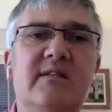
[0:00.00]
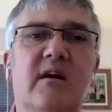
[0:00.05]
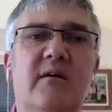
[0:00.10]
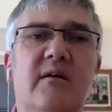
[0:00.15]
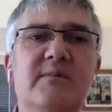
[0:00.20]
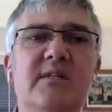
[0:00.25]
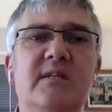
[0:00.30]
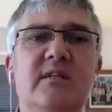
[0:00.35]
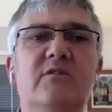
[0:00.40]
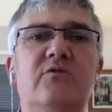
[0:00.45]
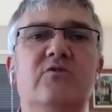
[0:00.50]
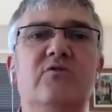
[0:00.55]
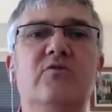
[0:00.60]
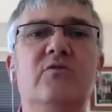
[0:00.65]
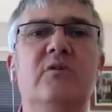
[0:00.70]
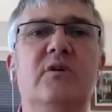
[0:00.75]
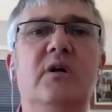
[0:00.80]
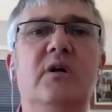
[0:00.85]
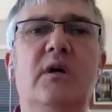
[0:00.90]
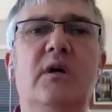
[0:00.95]
comes into
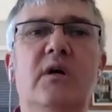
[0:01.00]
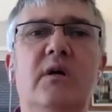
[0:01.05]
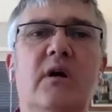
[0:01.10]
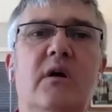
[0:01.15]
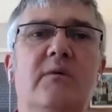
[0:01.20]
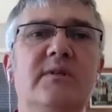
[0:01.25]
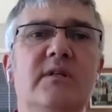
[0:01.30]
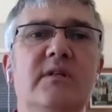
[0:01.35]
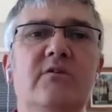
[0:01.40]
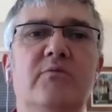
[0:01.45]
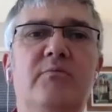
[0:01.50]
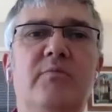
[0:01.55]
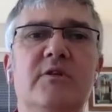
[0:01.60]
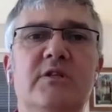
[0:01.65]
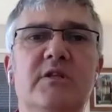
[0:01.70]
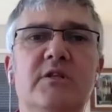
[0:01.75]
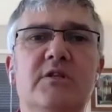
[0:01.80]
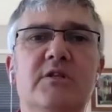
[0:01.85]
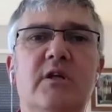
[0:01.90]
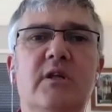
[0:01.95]

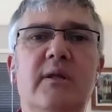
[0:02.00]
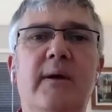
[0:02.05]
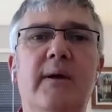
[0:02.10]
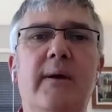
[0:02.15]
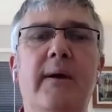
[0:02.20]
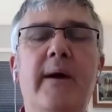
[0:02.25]
position.